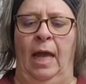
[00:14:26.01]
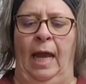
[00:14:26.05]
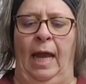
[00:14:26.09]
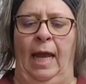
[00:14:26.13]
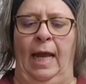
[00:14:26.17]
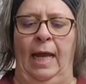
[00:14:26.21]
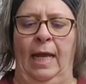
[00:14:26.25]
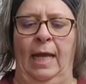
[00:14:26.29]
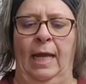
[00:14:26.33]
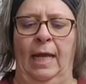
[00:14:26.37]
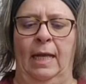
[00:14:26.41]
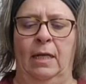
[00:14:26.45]

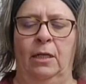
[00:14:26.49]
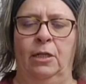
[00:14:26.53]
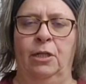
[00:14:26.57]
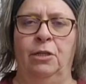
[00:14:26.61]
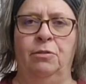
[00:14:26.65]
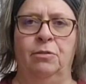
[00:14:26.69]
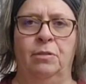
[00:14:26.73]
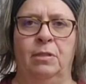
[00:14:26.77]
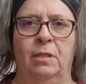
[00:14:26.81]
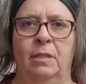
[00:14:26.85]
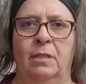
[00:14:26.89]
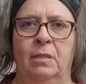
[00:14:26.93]
and
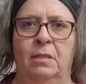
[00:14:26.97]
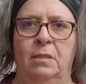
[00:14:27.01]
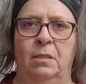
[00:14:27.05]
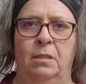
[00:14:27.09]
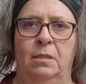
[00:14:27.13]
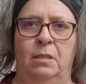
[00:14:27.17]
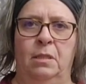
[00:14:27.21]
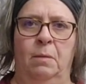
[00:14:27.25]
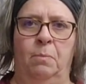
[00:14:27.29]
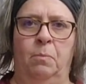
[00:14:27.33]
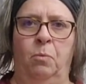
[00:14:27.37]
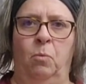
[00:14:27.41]
use this to
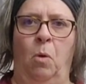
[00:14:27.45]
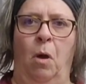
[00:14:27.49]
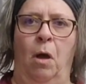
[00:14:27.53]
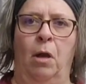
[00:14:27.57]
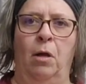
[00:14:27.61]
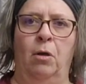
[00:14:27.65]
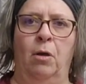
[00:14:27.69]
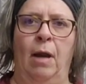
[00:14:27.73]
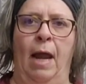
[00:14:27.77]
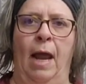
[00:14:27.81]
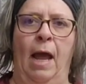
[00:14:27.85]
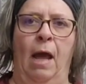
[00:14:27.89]
dip
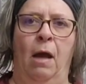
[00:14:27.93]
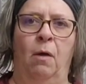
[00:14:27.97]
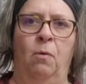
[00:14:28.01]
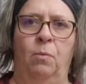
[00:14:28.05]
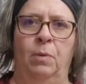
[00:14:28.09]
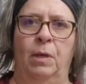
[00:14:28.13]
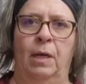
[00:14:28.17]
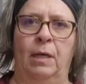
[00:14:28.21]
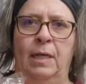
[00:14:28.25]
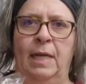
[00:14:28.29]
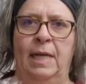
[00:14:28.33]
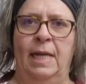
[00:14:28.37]
water out
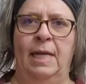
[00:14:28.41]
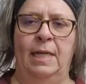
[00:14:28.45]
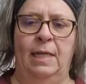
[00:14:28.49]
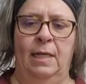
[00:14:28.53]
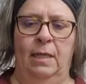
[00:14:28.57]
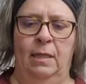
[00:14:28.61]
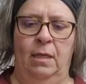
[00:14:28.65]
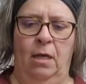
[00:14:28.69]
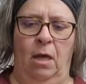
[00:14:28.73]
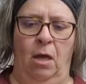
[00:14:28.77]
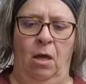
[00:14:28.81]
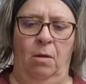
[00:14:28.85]
when
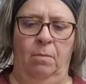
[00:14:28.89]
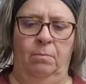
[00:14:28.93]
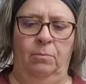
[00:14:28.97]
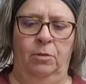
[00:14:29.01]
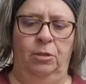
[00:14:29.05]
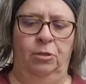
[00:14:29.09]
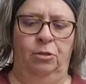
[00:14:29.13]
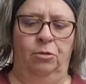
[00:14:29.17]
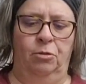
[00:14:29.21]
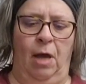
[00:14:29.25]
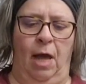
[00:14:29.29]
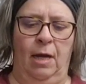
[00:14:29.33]
needed
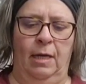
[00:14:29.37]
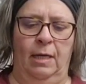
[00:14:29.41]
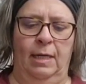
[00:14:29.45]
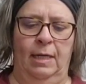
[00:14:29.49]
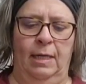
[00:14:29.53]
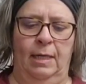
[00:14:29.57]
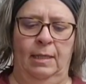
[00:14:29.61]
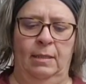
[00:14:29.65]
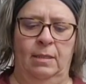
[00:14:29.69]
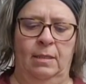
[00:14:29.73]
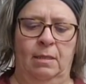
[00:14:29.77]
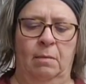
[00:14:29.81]
to try to
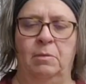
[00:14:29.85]
get,